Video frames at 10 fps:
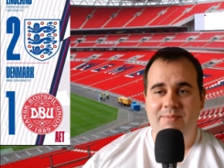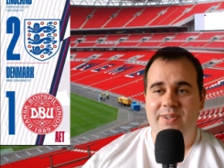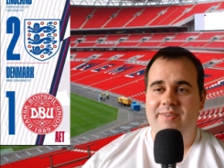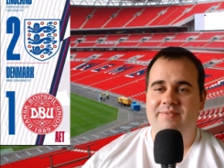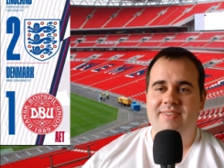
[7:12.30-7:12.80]

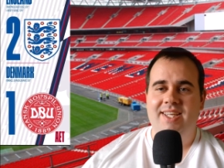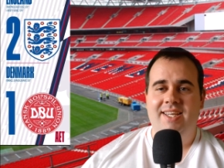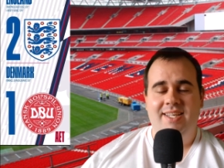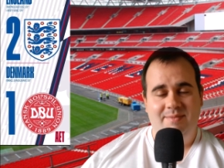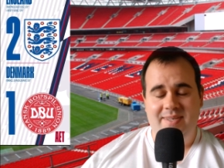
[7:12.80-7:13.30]
But
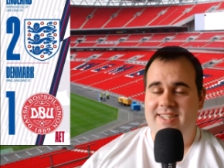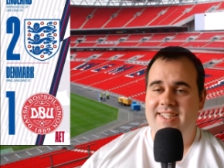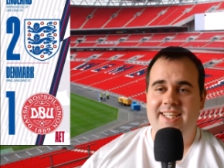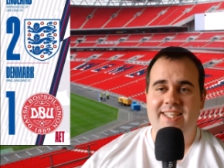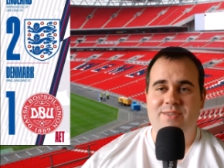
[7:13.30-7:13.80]
main
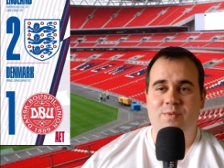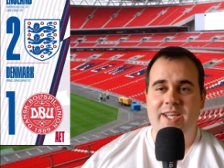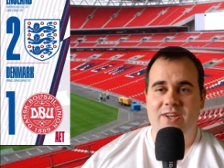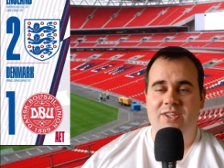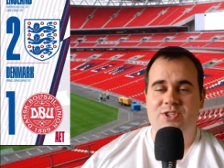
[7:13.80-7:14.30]
thing is
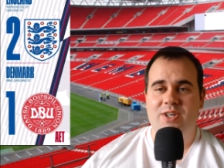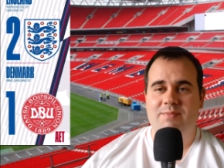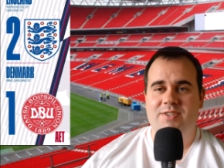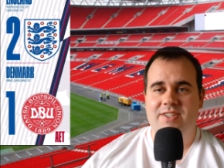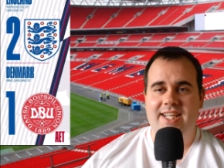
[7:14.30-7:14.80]
we got the
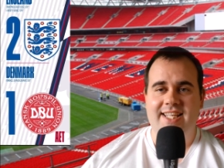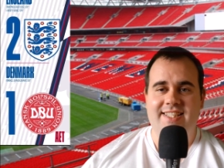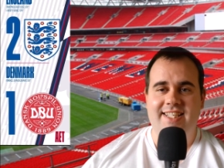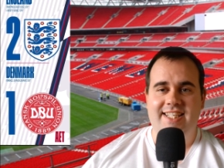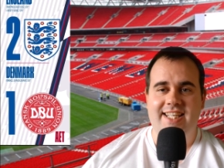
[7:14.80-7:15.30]
job done
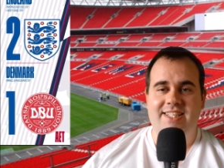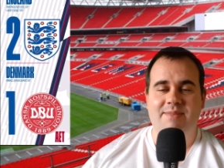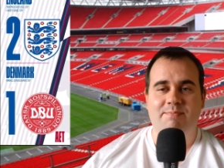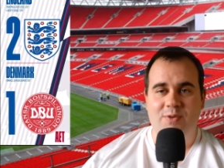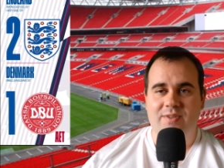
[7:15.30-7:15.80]
yesterday
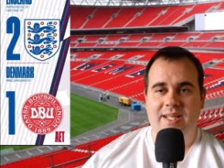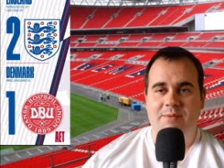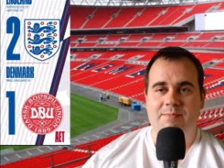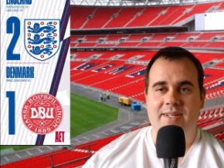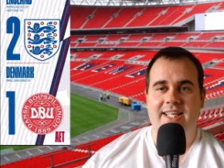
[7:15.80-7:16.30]
to book
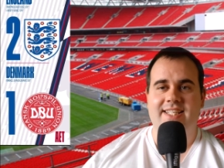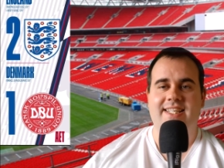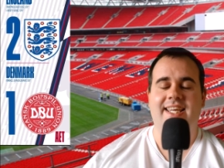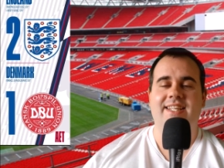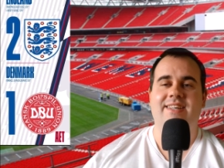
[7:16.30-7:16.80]
that
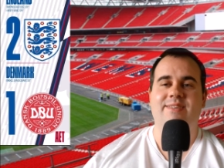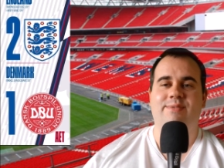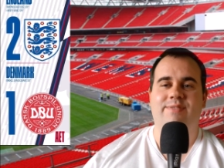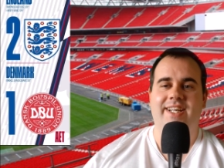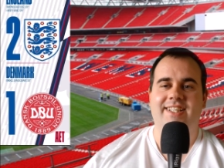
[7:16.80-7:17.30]
place in
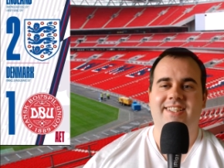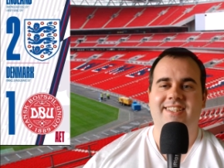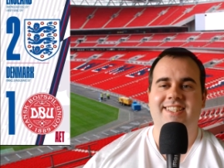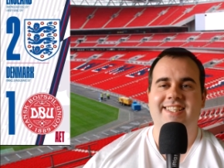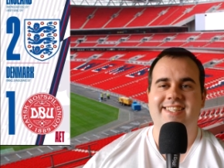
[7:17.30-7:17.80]
the final
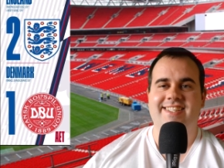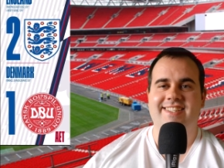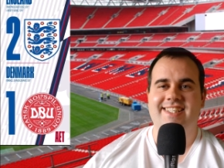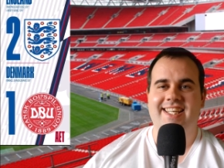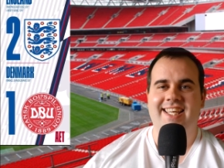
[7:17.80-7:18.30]
on
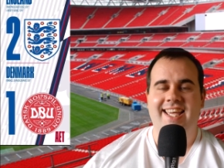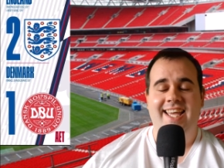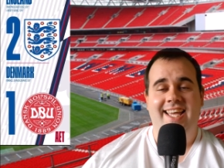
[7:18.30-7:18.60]
Sunday.